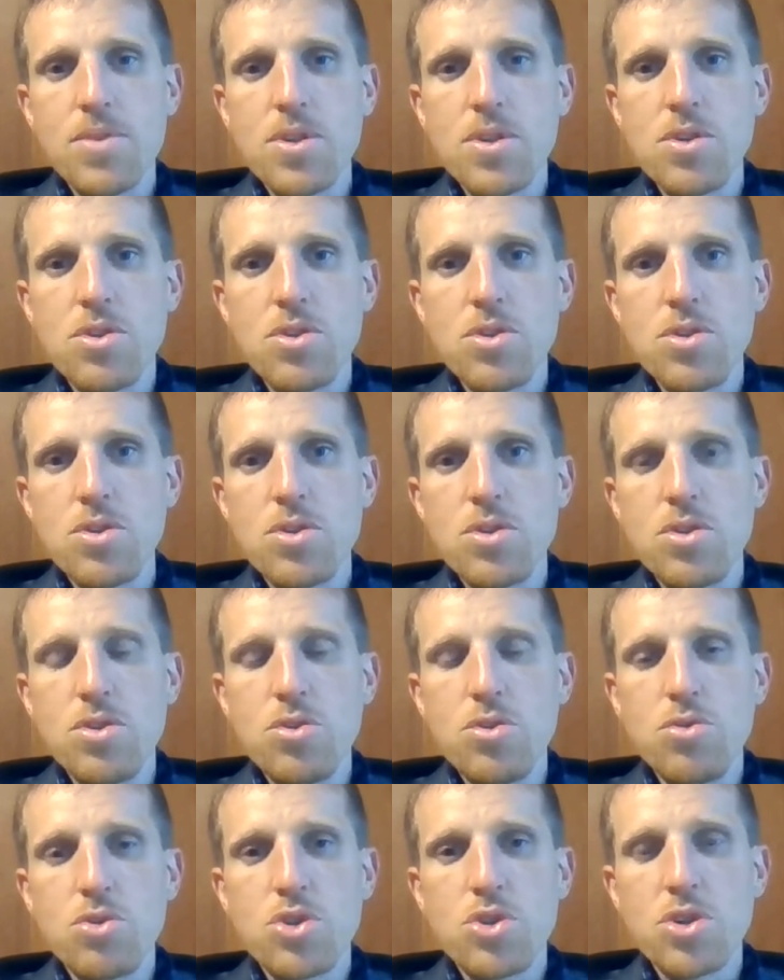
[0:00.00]

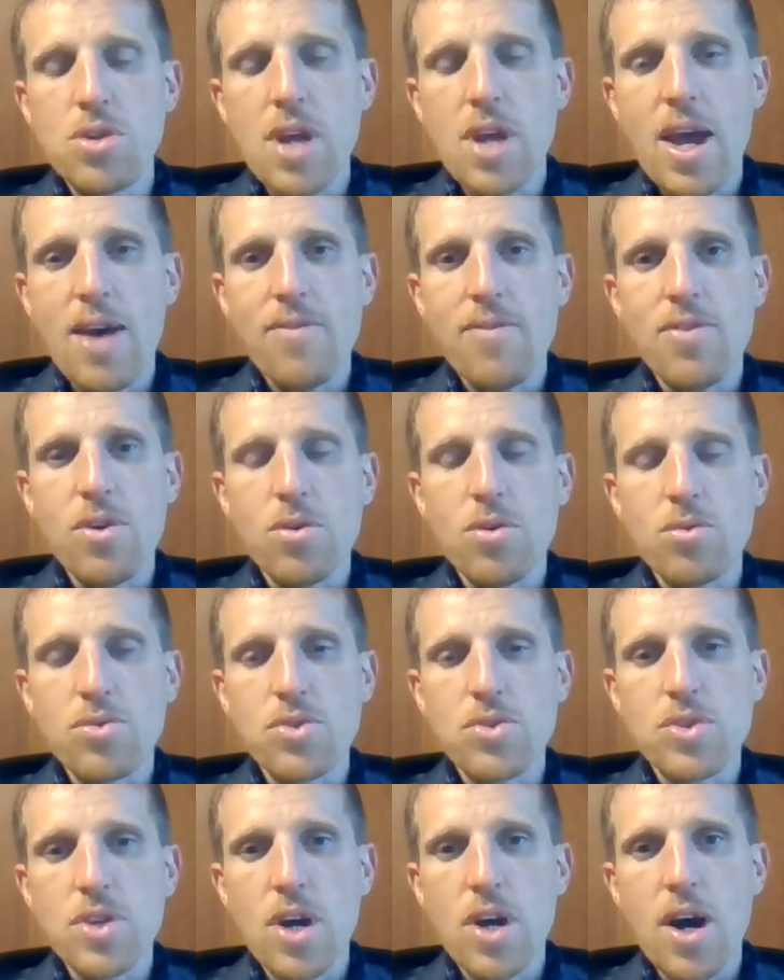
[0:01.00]
you should have
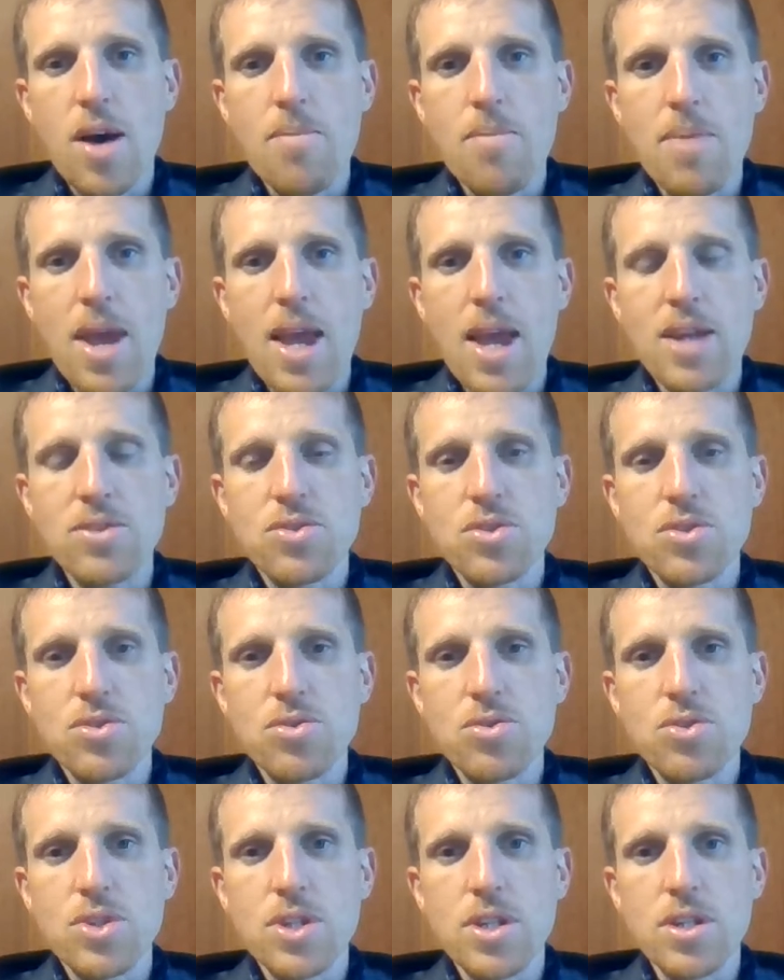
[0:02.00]
those
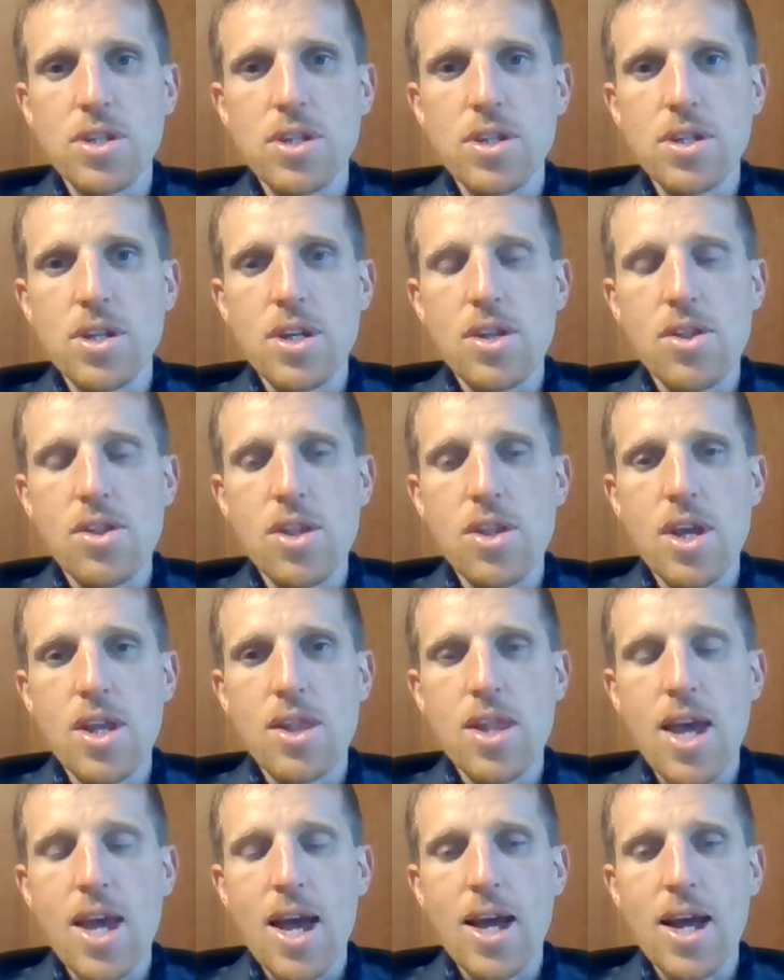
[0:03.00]
answers
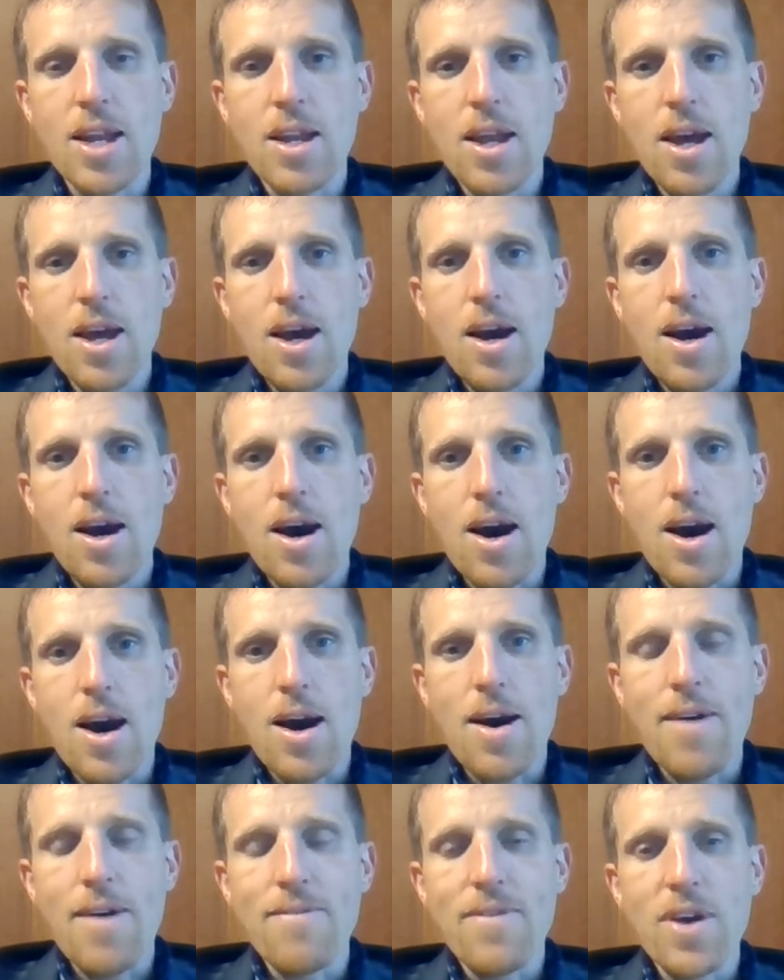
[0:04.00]
and that
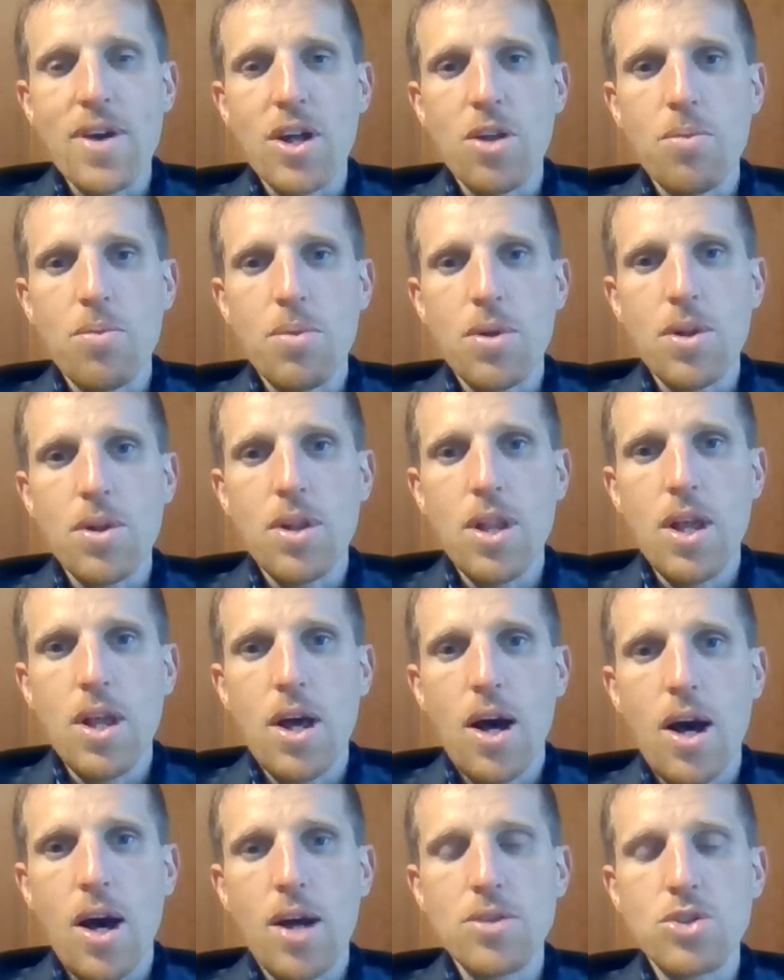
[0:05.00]
available
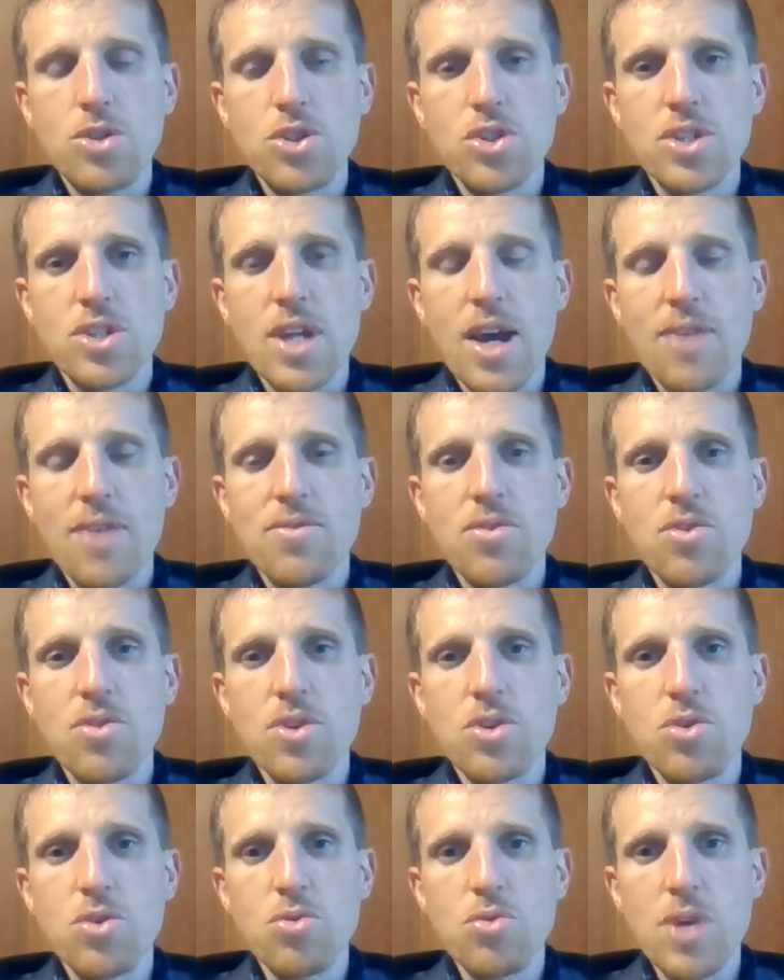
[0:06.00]
just after
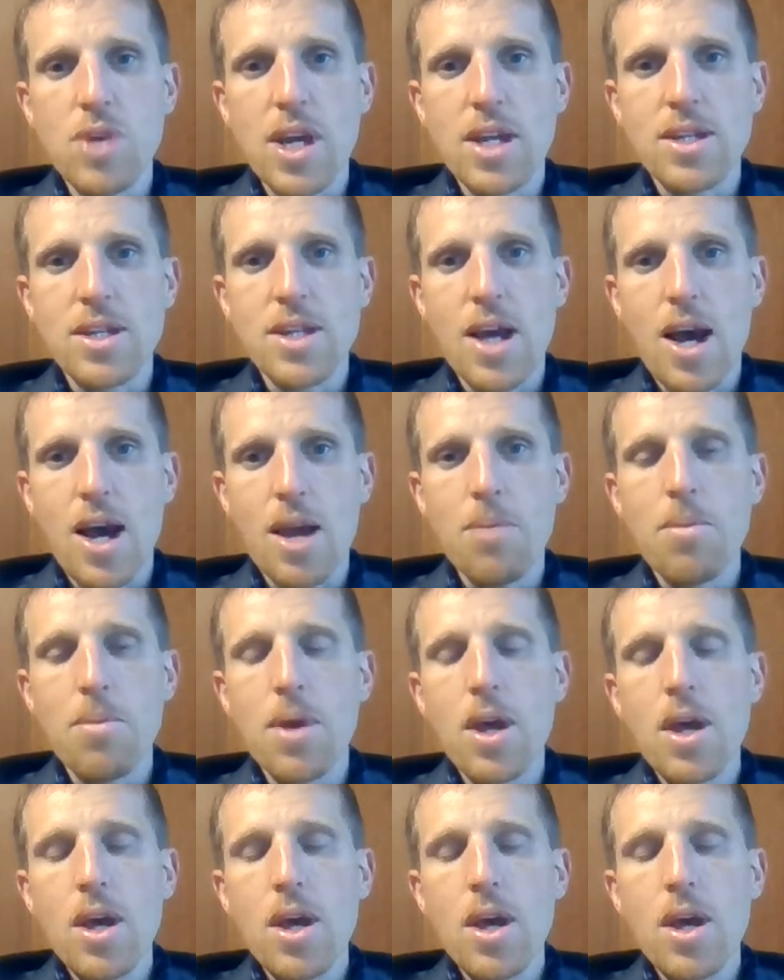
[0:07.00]
the due date time.